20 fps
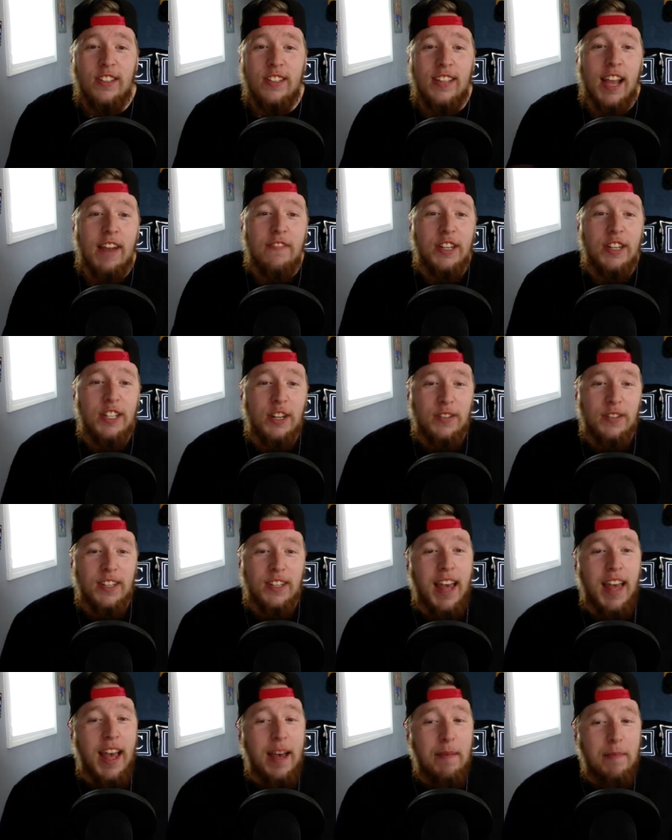is I reach out to
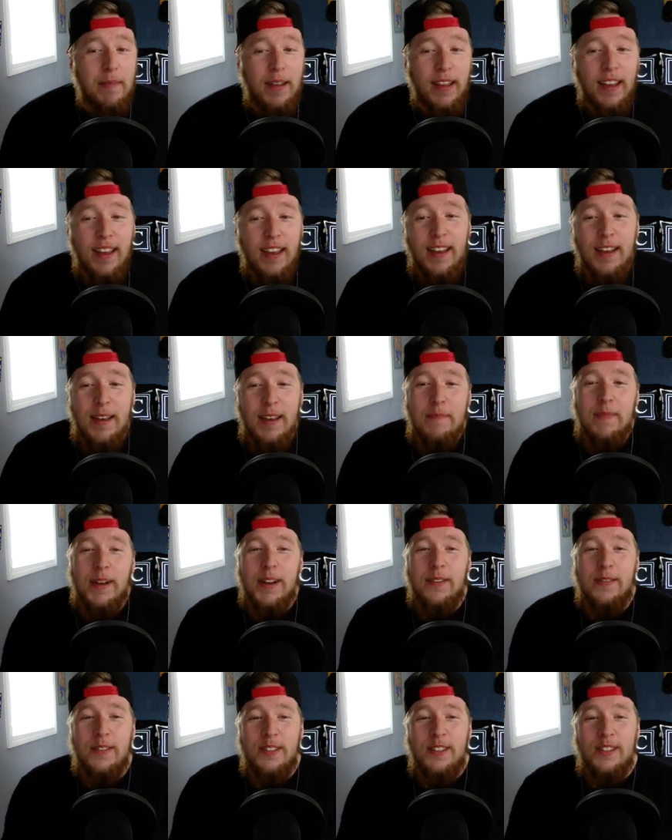them. But
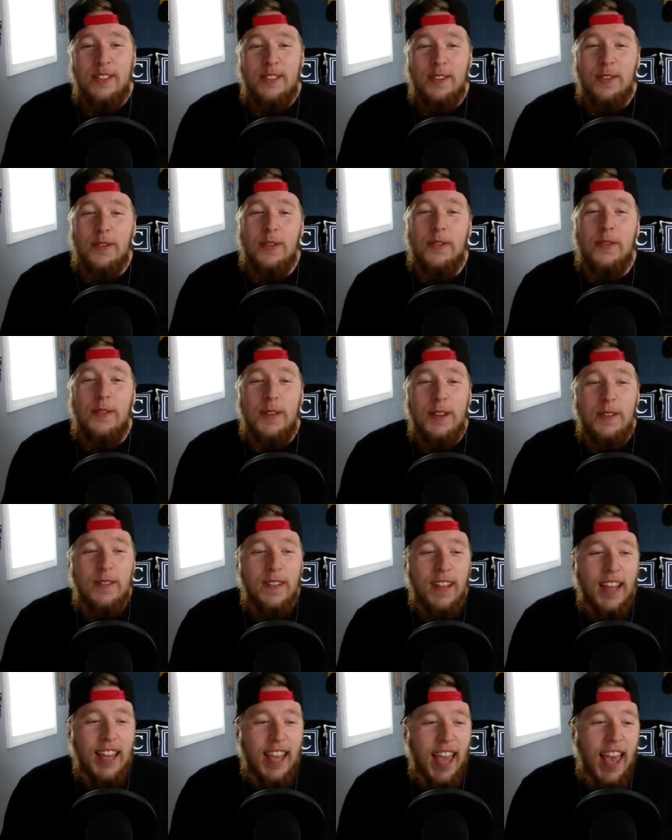it was just so cool. You were
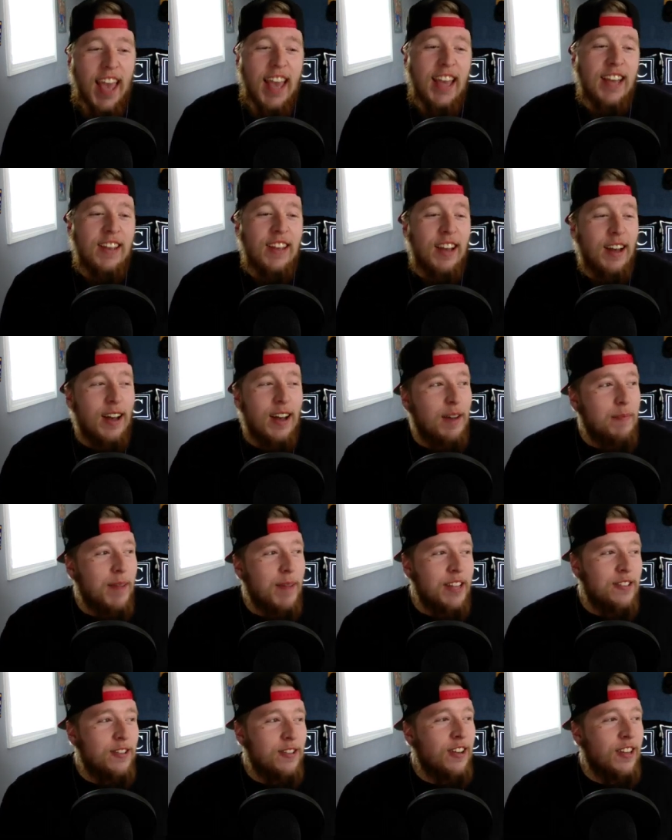like, "Hey,
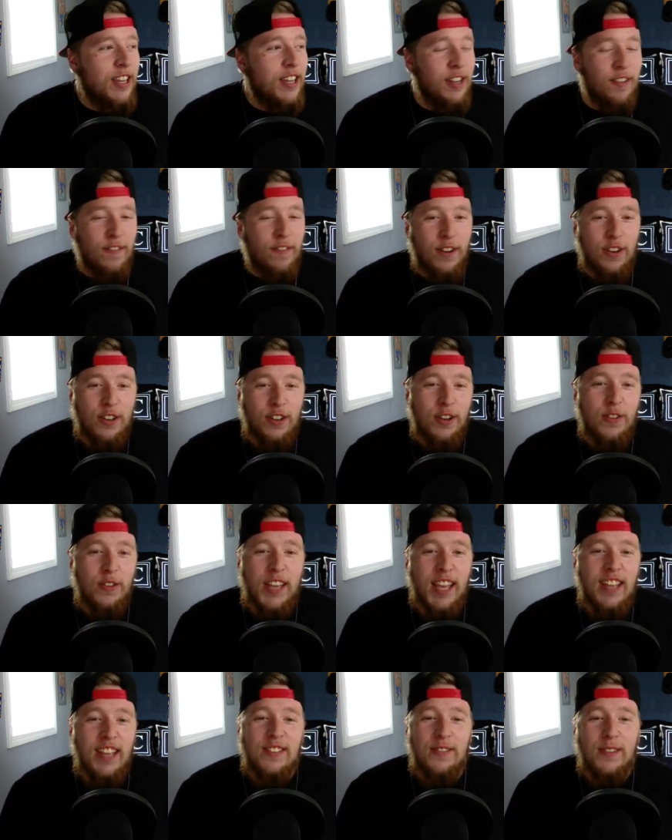I saw like your first
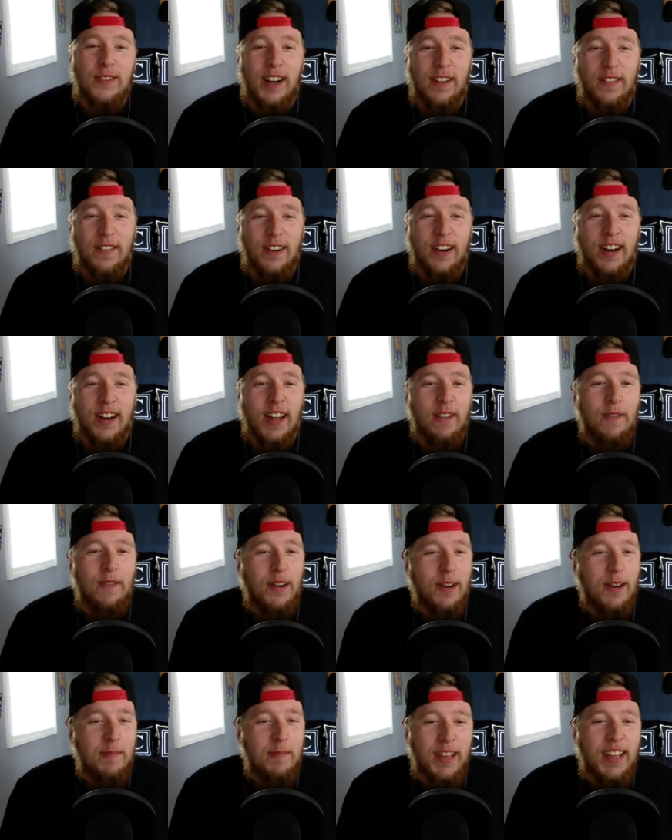showcase or whatever, and I
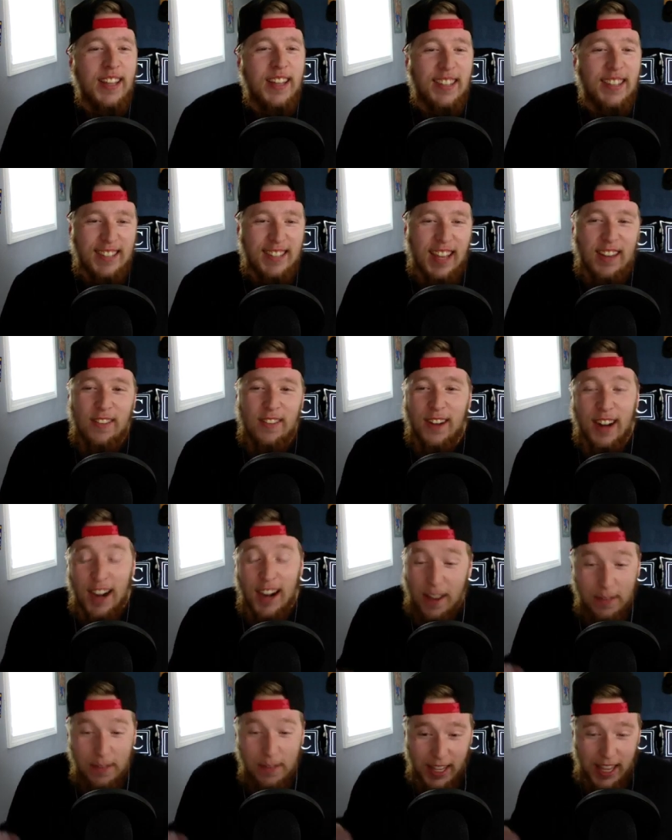want to be in the second one."
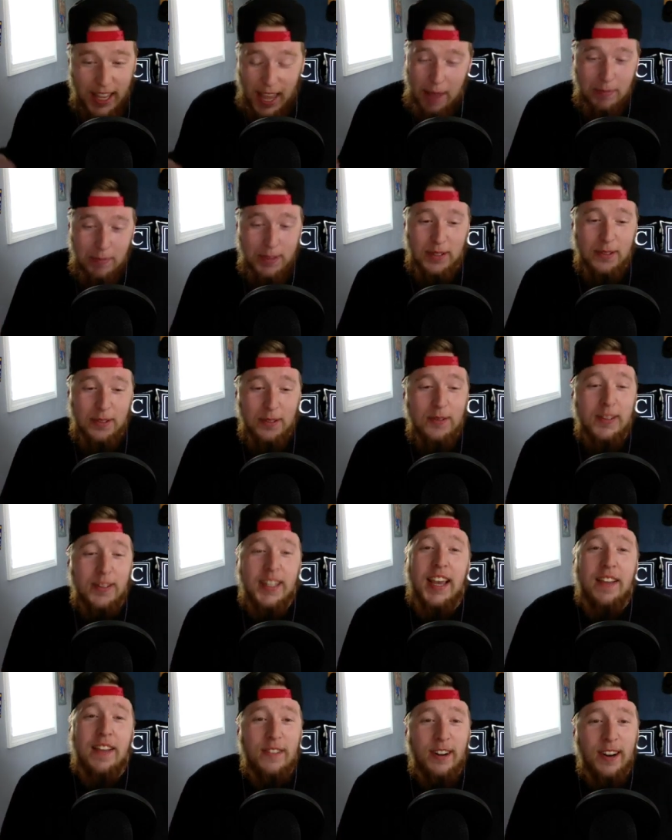I was like,
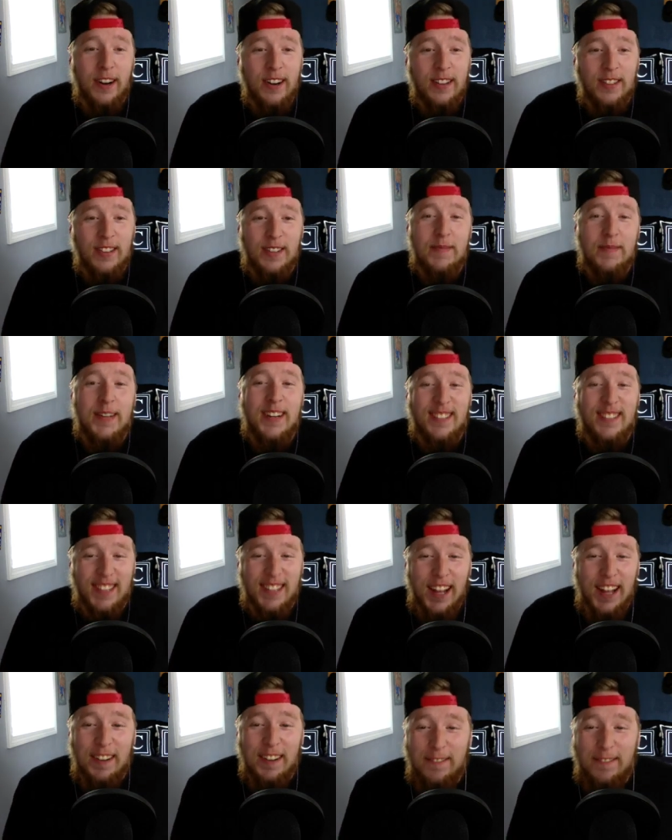"Absolutely!" After I heard some of your
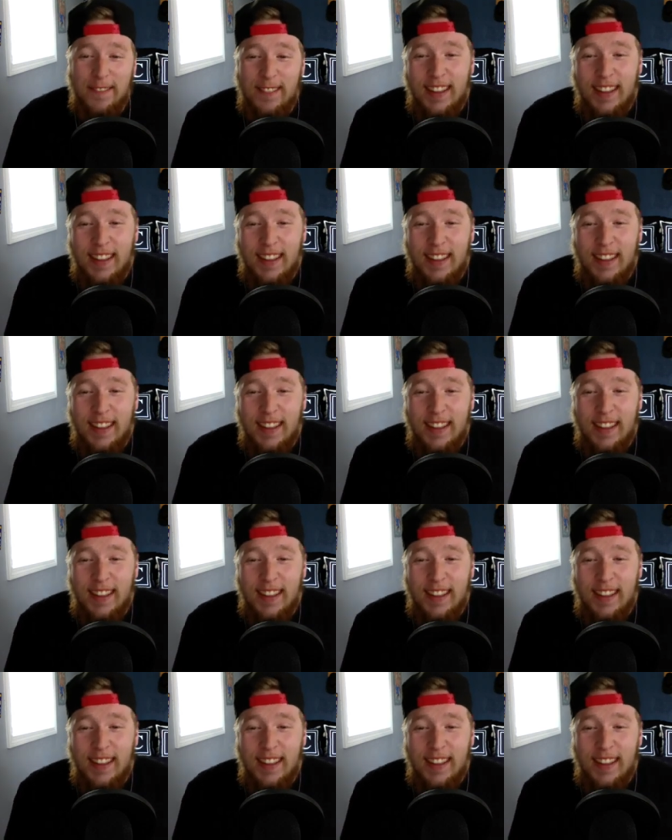stuff.